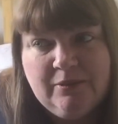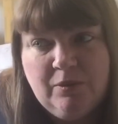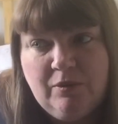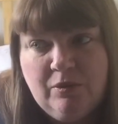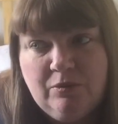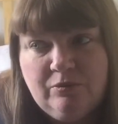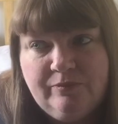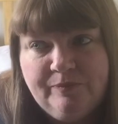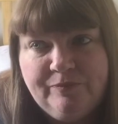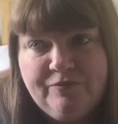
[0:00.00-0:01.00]
We're all
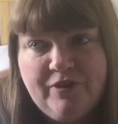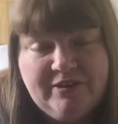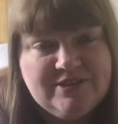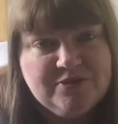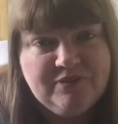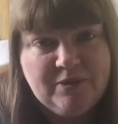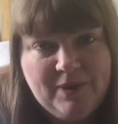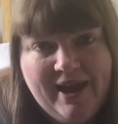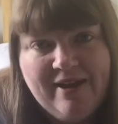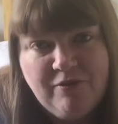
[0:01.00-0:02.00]
fine, sort of like
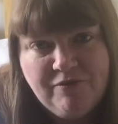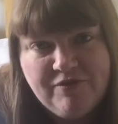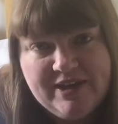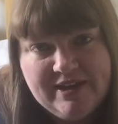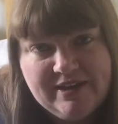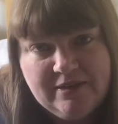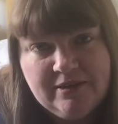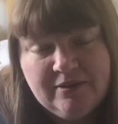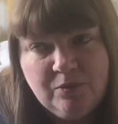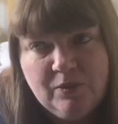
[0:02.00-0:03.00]
we're healthy,
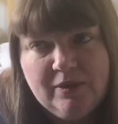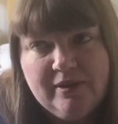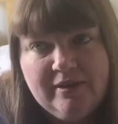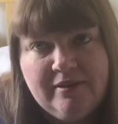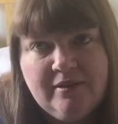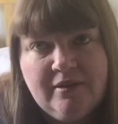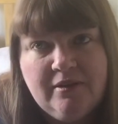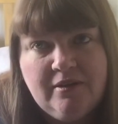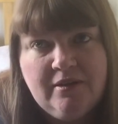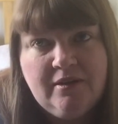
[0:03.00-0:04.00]
we're,
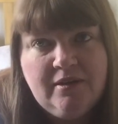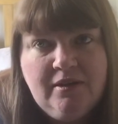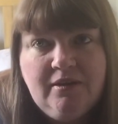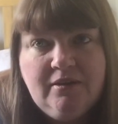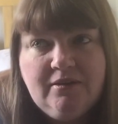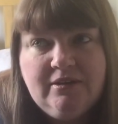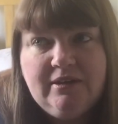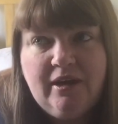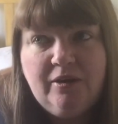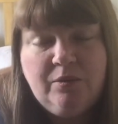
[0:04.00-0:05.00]
you
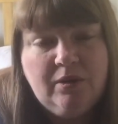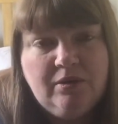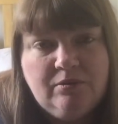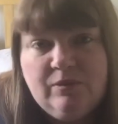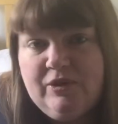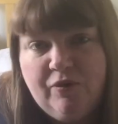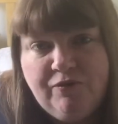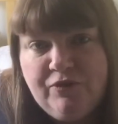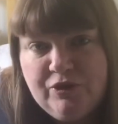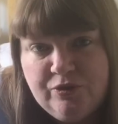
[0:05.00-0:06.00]
know, we've got
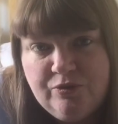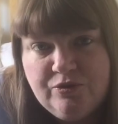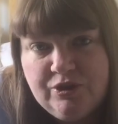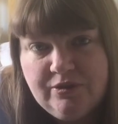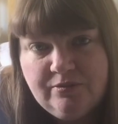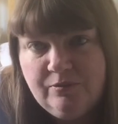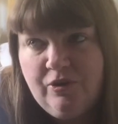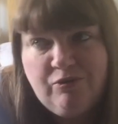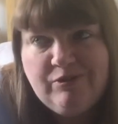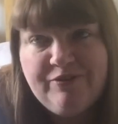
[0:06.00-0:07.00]
food, we've
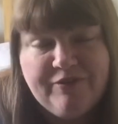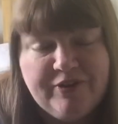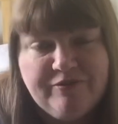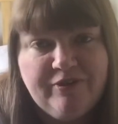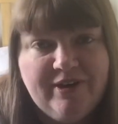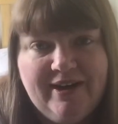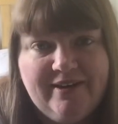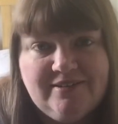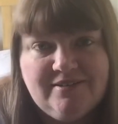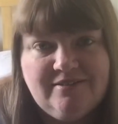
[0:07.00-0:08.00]
got a roof over our
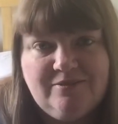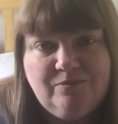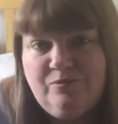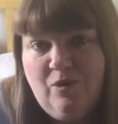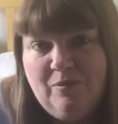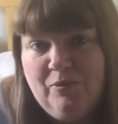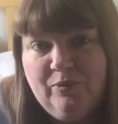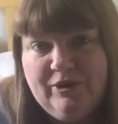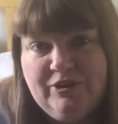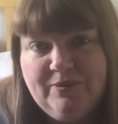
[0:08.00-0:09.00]
head. What
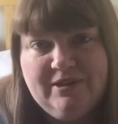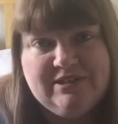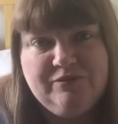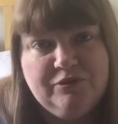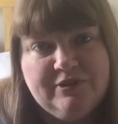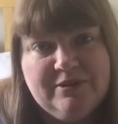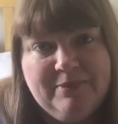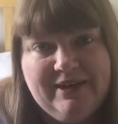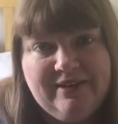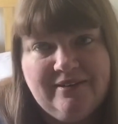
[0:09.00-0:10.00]
more can you ask for at the
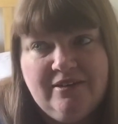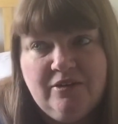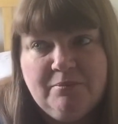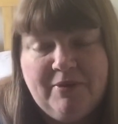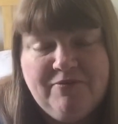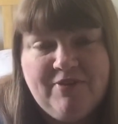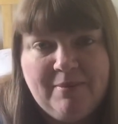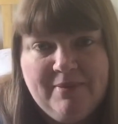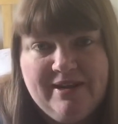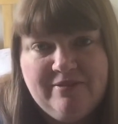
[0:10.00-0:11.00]
minute? My
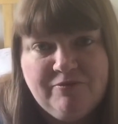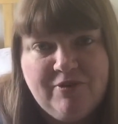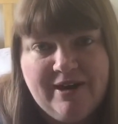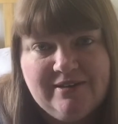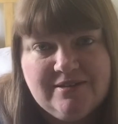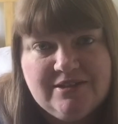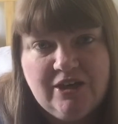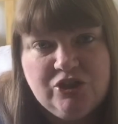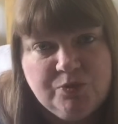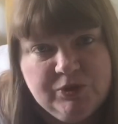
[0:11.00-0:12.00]
family and friends,
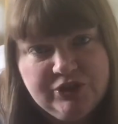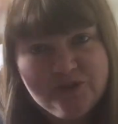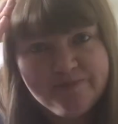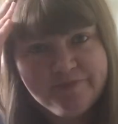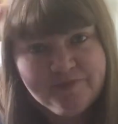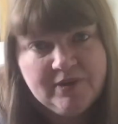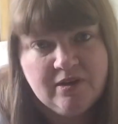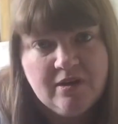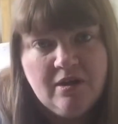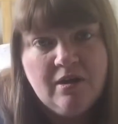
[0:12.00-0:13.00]
touch wood,
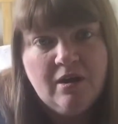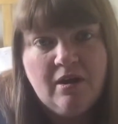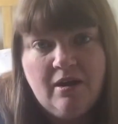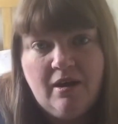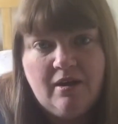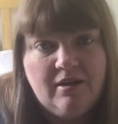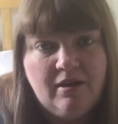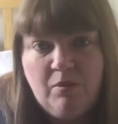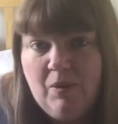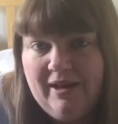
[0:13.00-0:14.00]

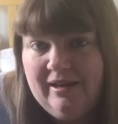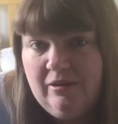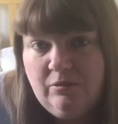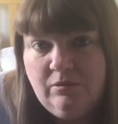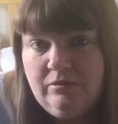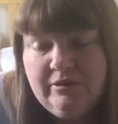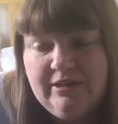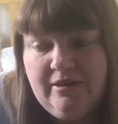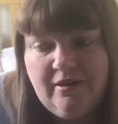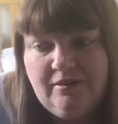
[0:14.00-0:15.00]
are well.
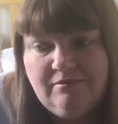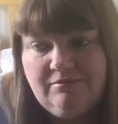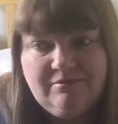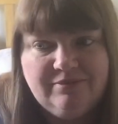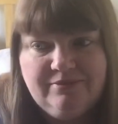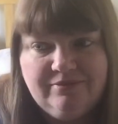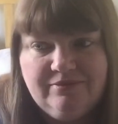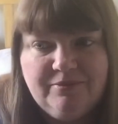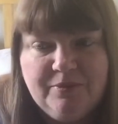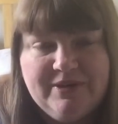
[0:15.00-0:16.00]
You know,
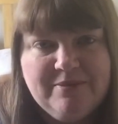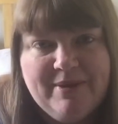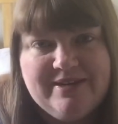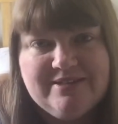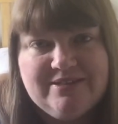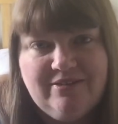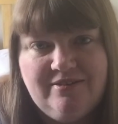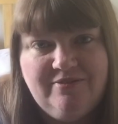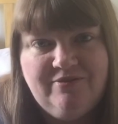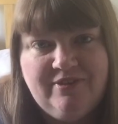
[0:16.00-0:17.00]
we're in the best
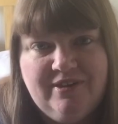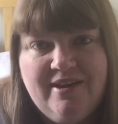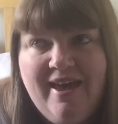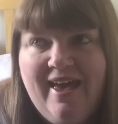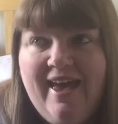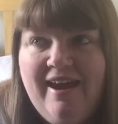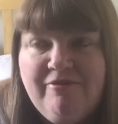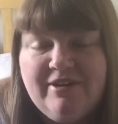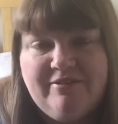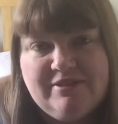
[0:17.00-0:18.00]
kind of
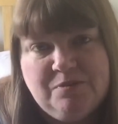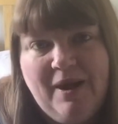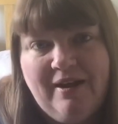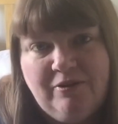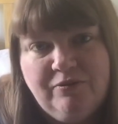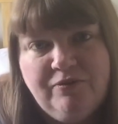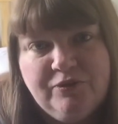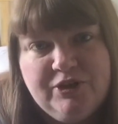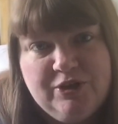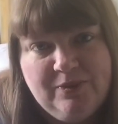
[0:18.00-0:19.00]
area as well
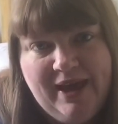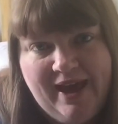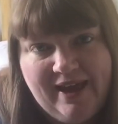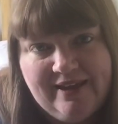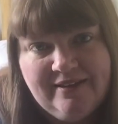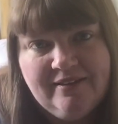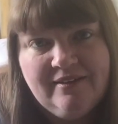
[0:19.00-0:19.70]
for the UK.